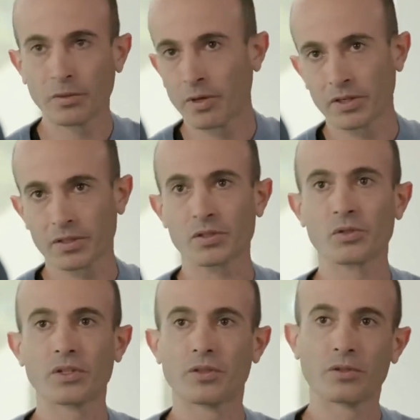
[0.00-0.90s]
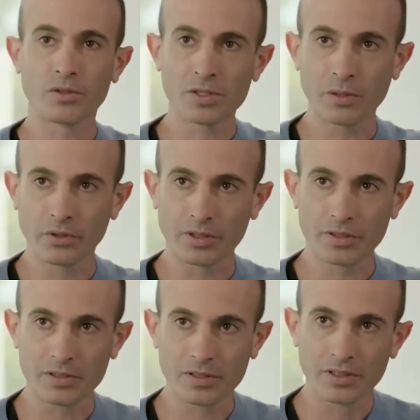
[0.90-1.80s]
American soil or somewhere
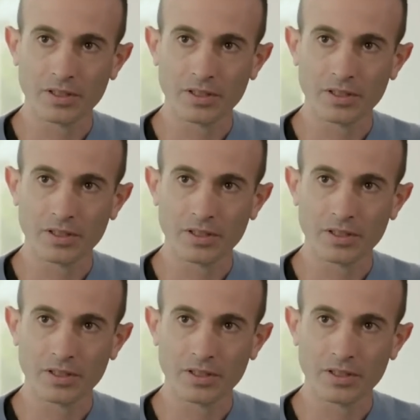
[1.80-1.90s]
else.